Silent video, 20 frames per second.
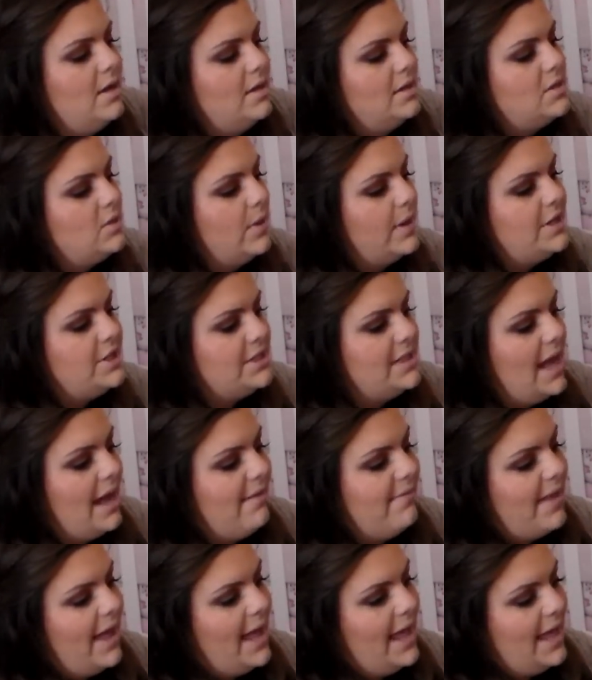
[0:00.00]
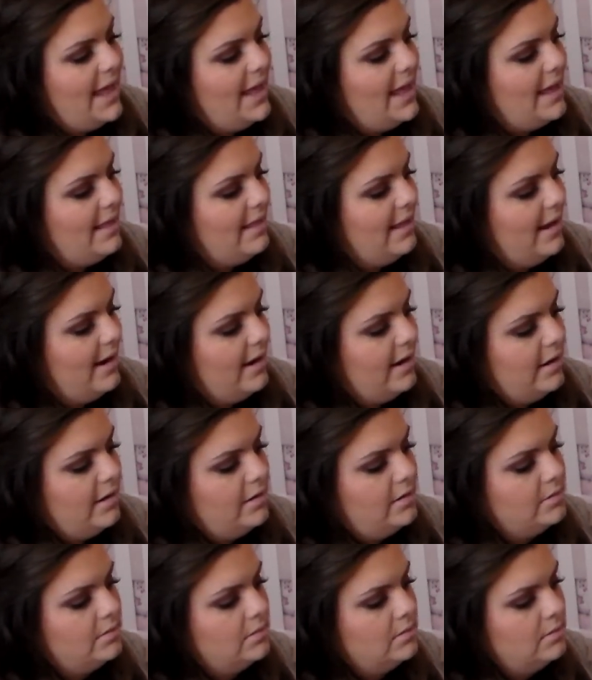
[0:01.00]
So I just have that hanging there,
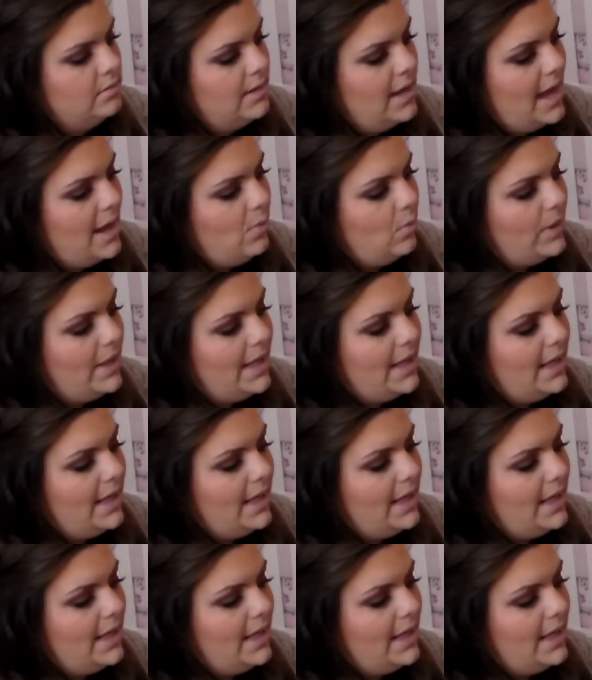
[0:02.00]
and